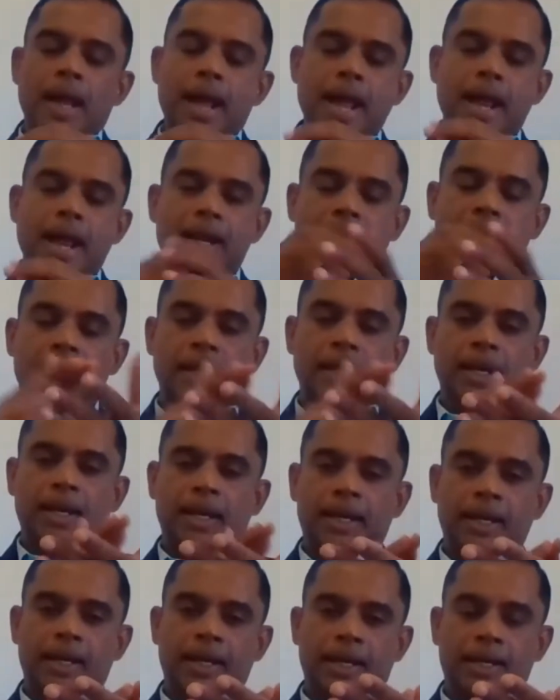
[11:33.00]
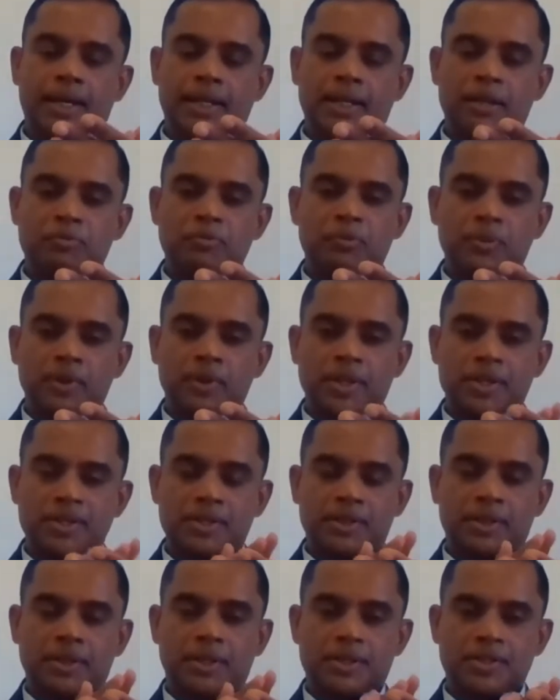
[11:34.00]
And uh, the, the,
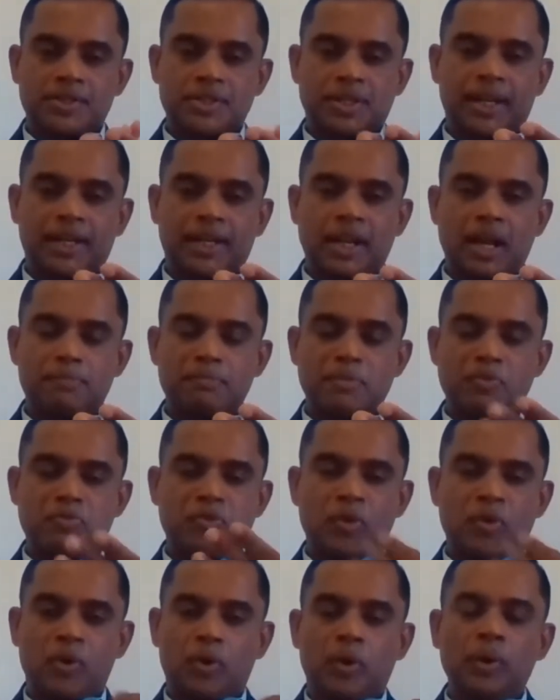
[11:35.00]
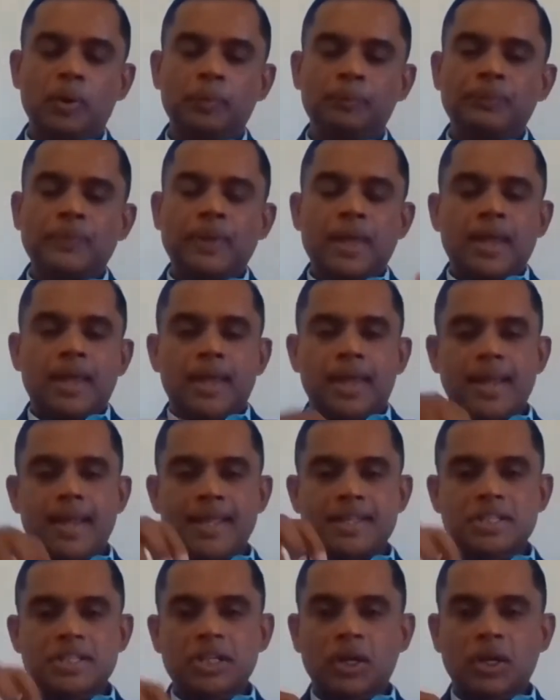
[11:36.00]
the state number four
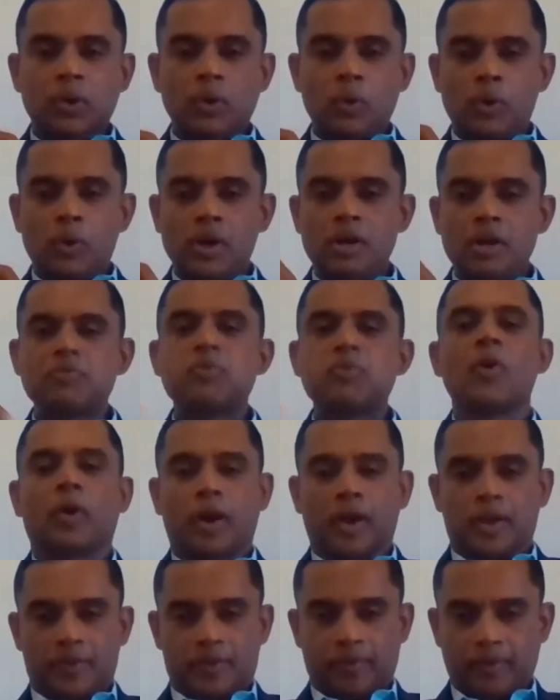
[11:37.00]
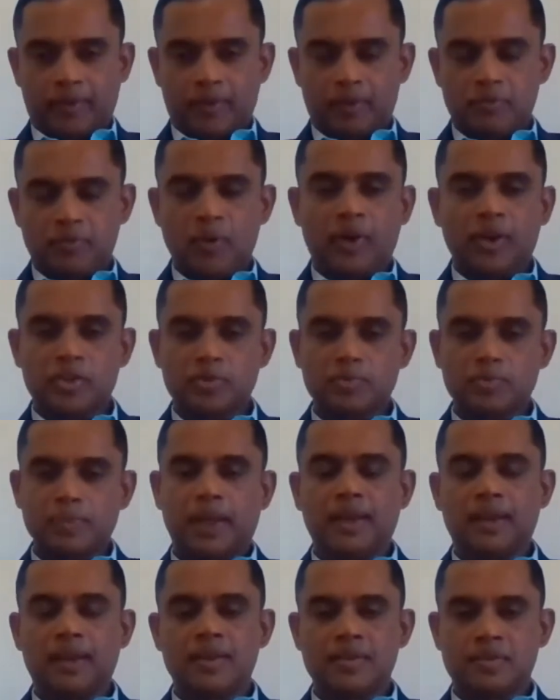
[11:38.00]
is called focus. Focus
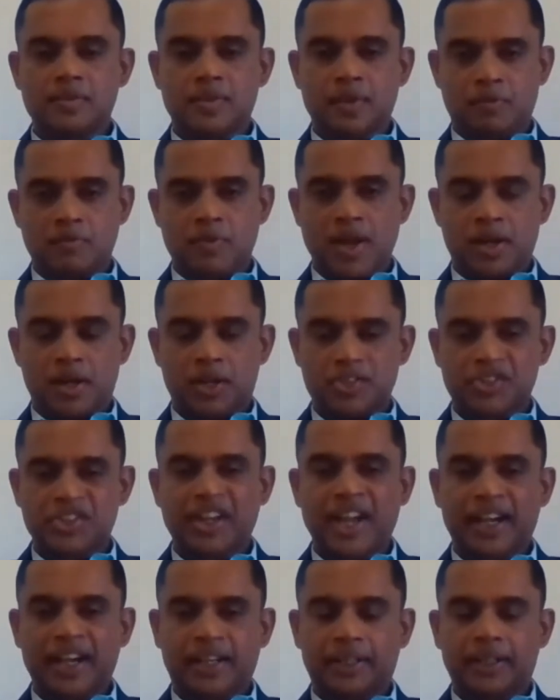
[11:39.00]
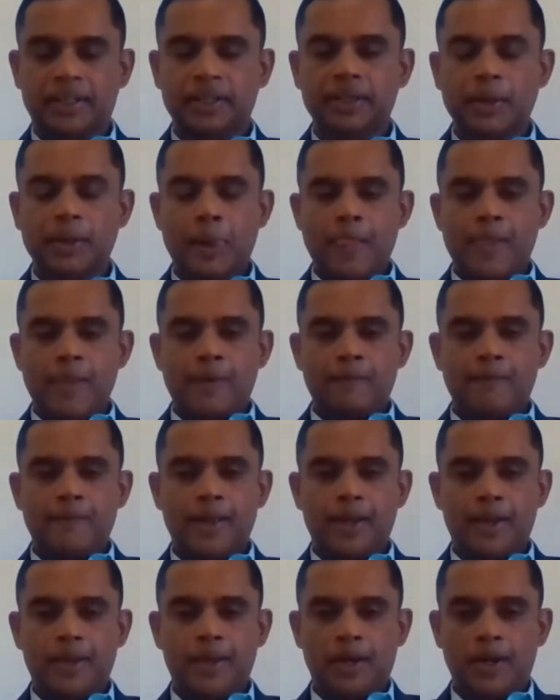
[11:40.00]
means we are not scared, we
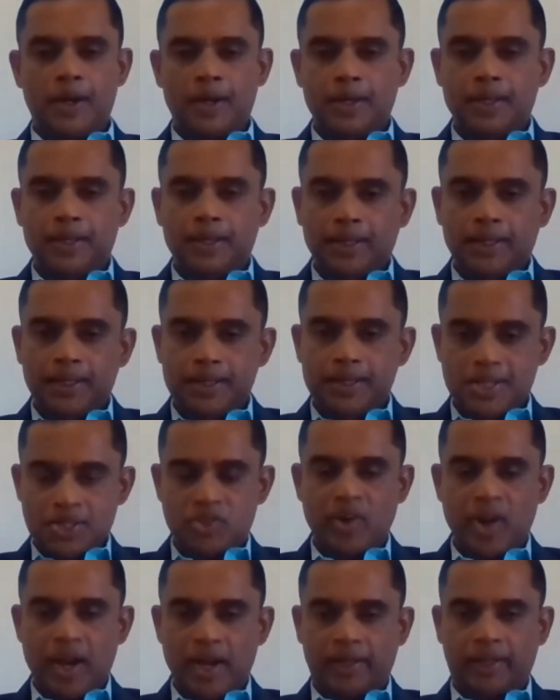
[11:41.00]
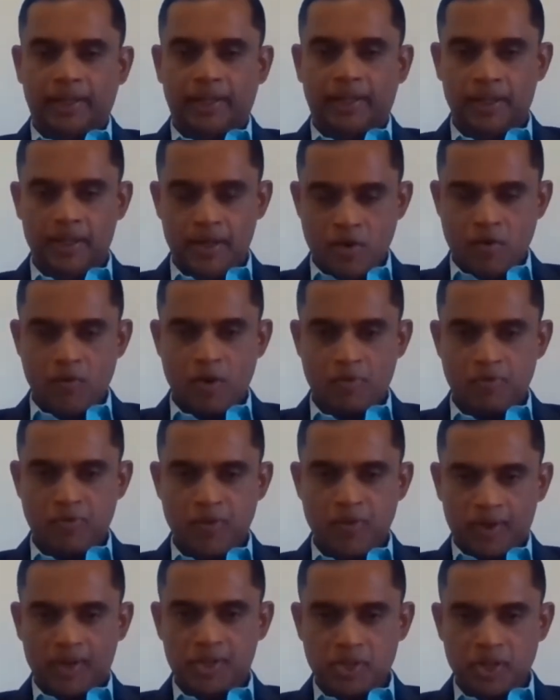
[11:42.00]
are not uh, distracted, we are
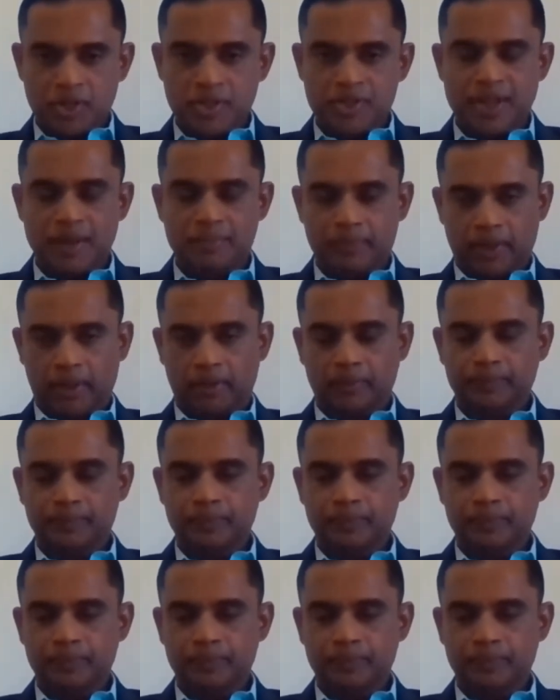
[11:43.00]
focused on something.